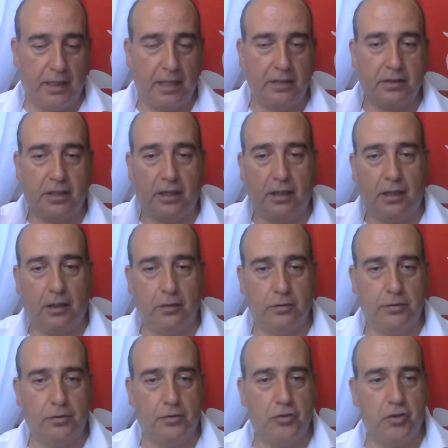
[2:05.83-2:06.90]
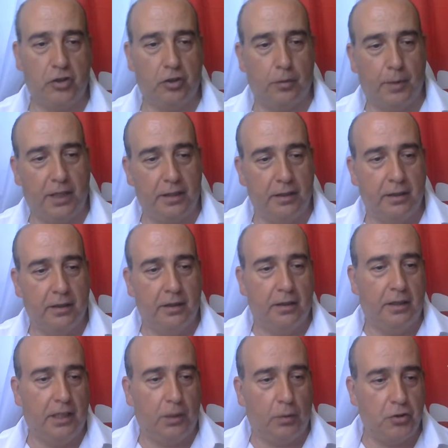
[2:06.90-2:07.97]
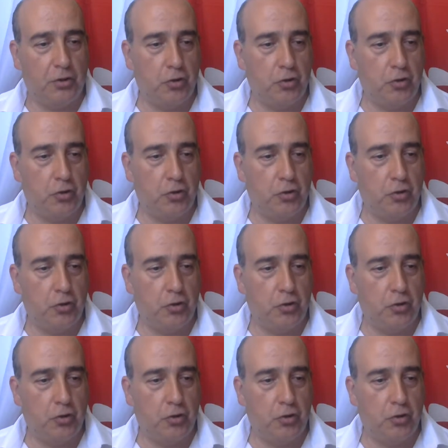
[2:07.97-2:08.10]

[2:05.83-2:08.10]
I say hello to Chidoben. He will